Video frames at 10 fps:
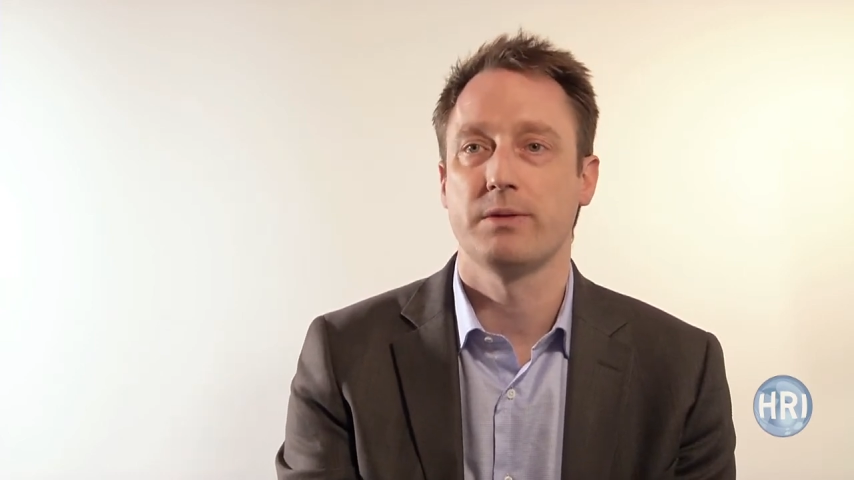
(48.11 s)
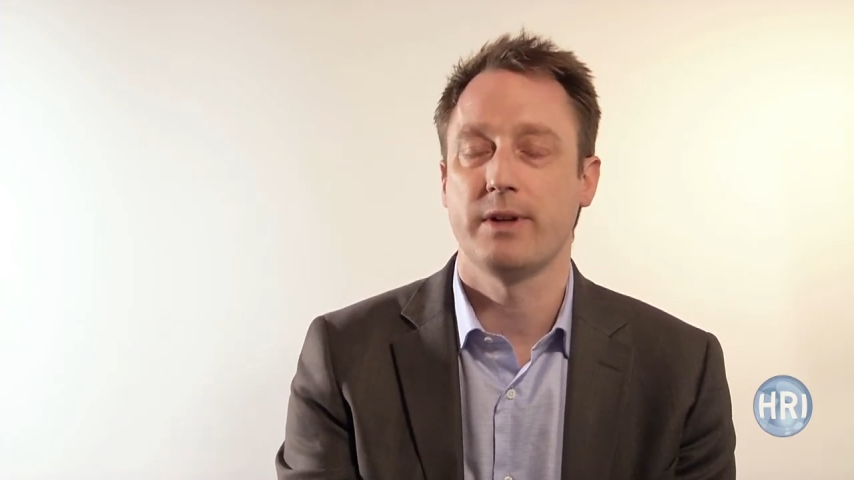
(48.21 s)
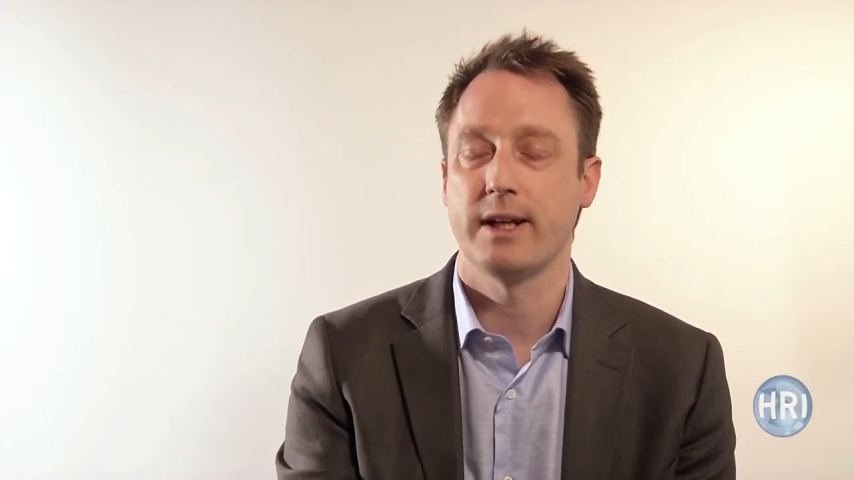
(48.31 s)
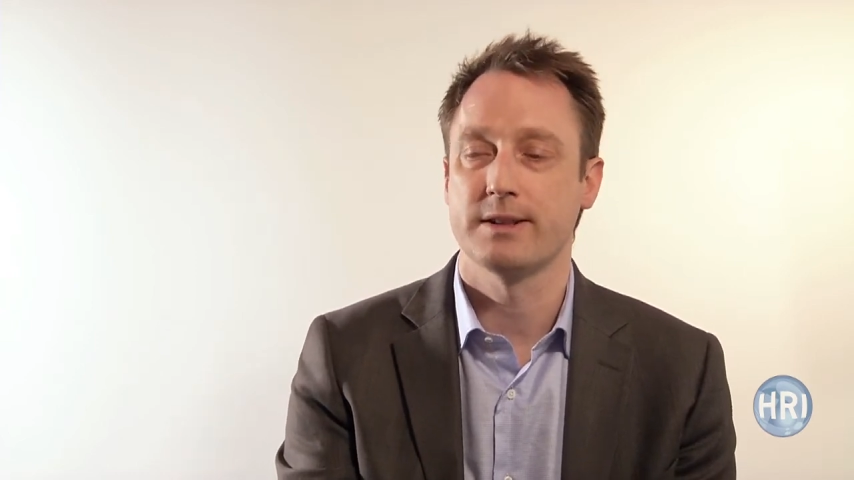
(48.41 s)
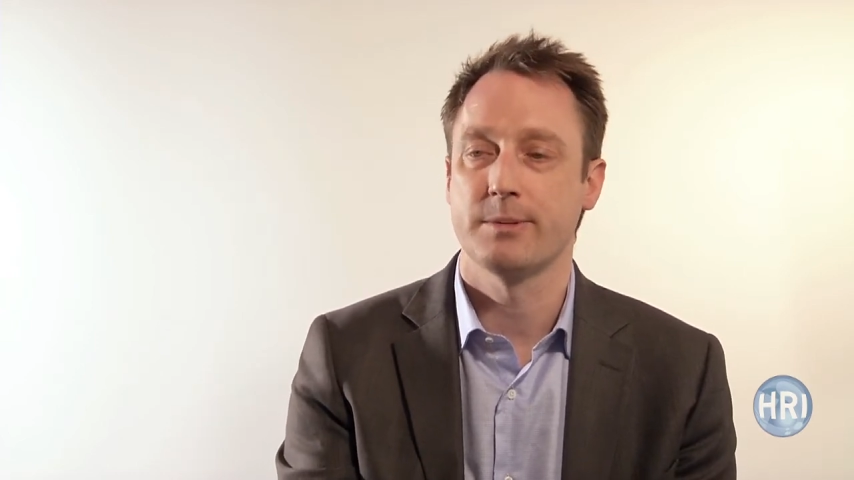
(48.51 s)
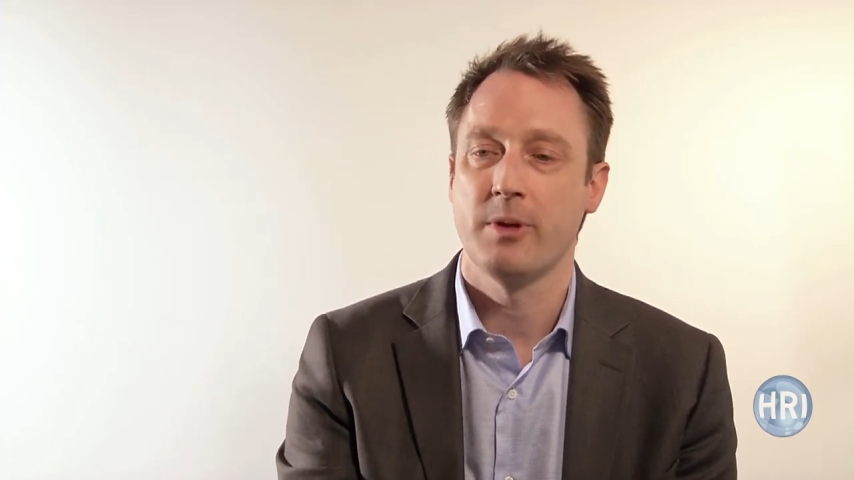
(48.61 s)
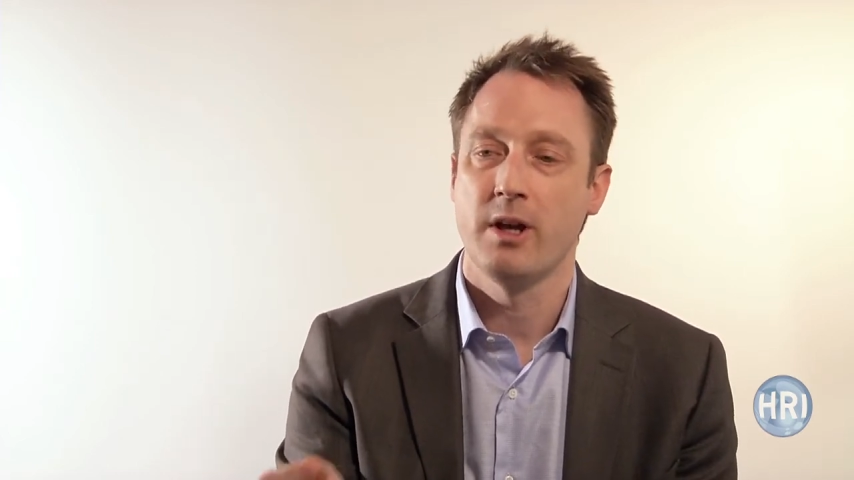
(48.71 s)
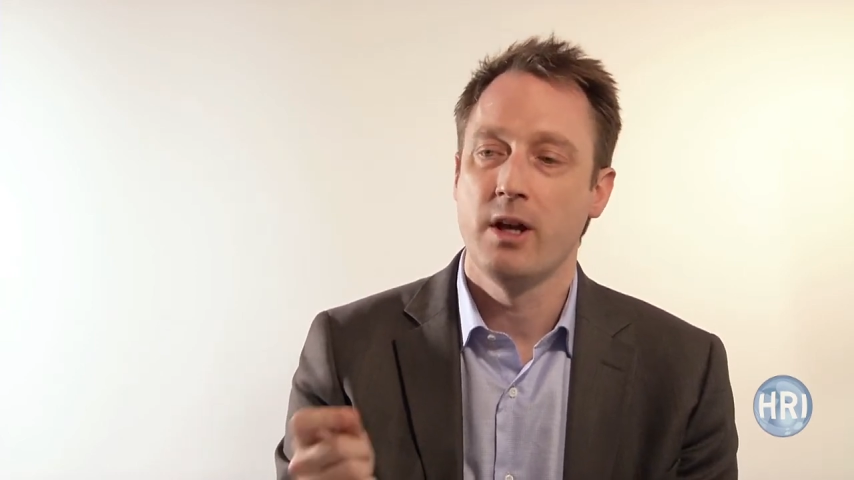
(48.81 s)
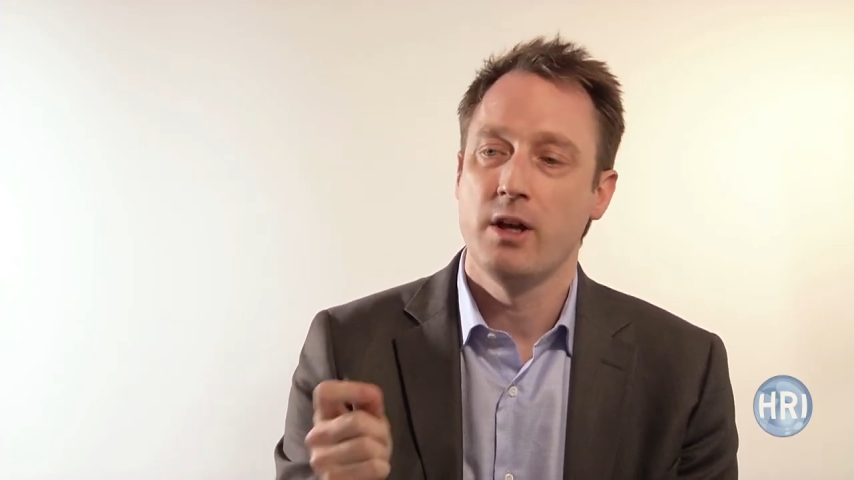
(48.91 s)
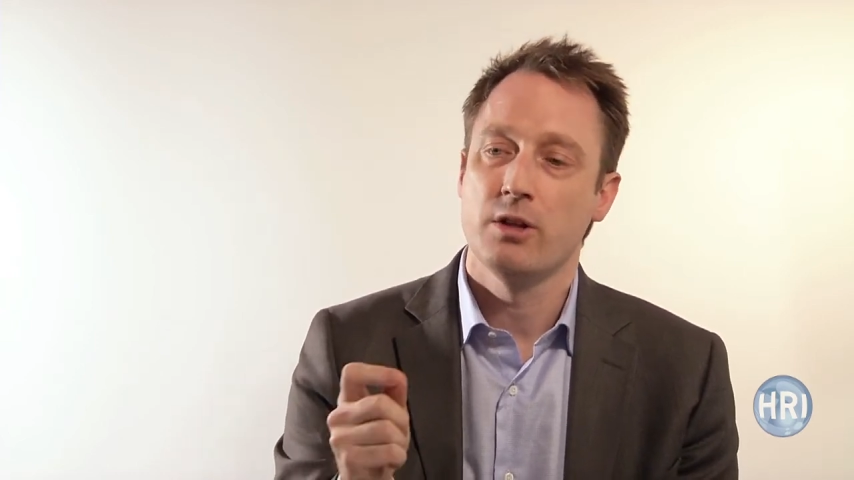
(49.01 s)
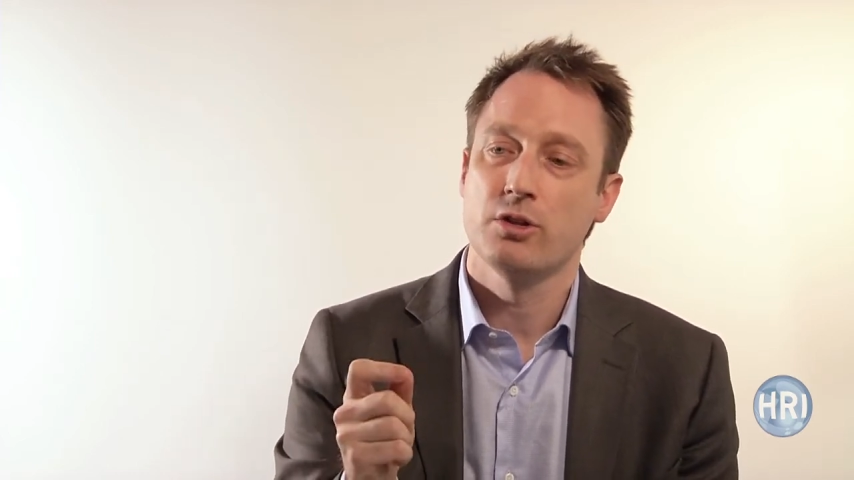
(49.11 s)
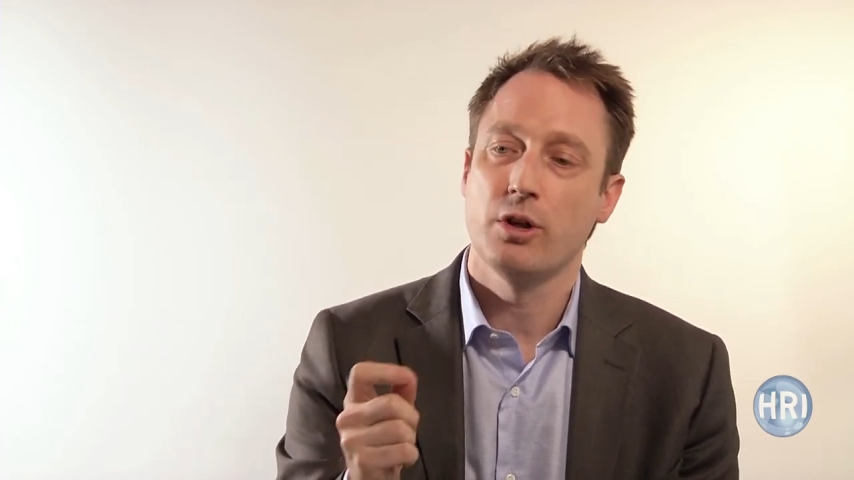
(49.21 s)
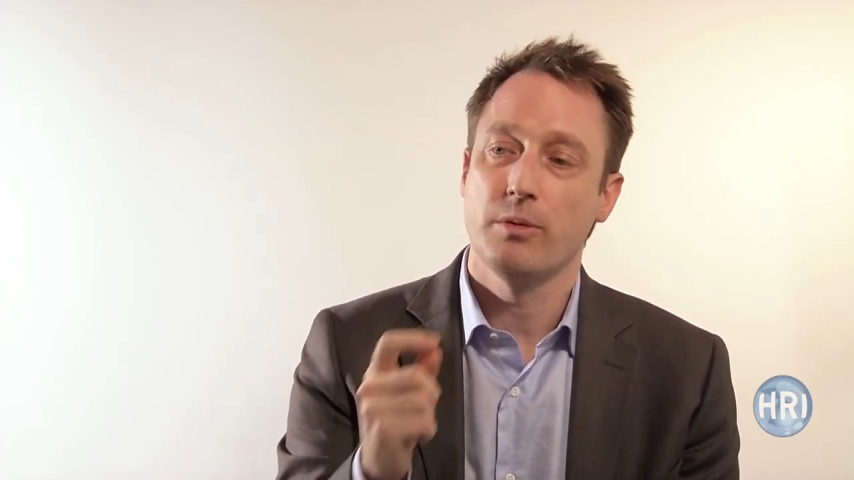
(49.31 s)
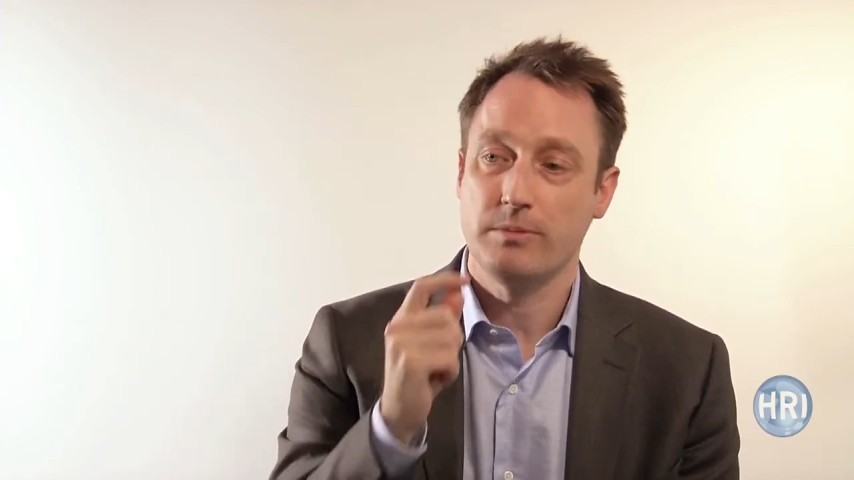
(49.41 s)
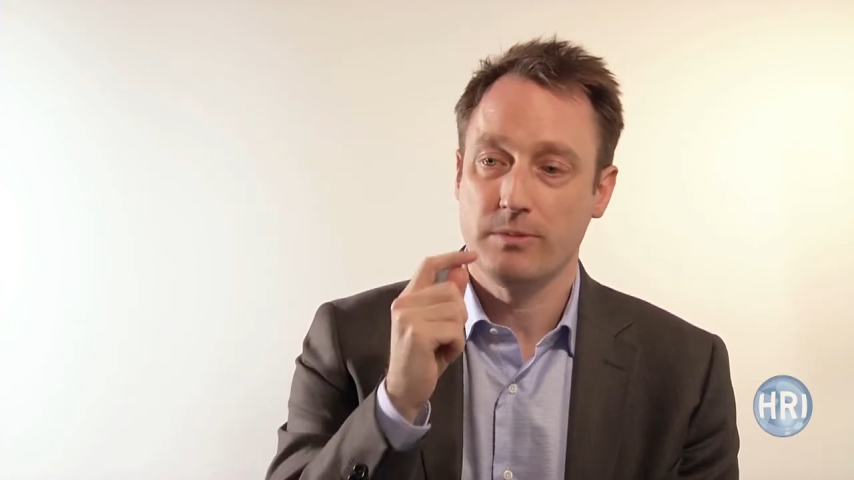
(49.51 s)
effects.
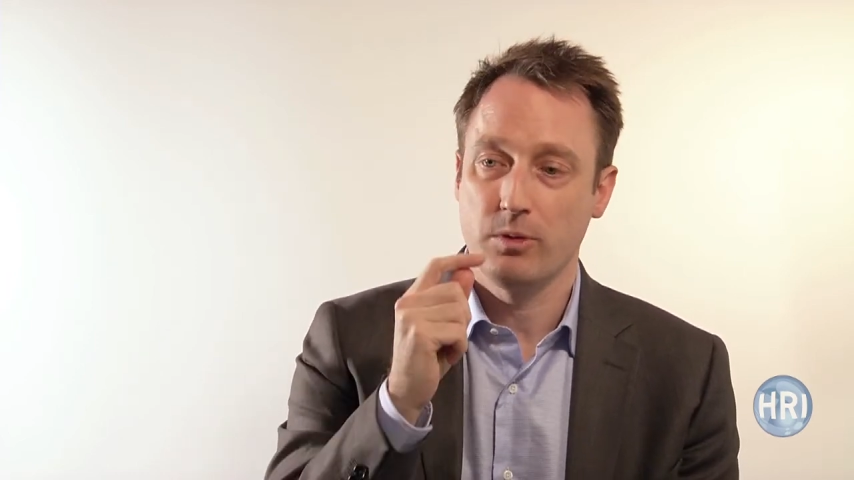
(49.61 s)
So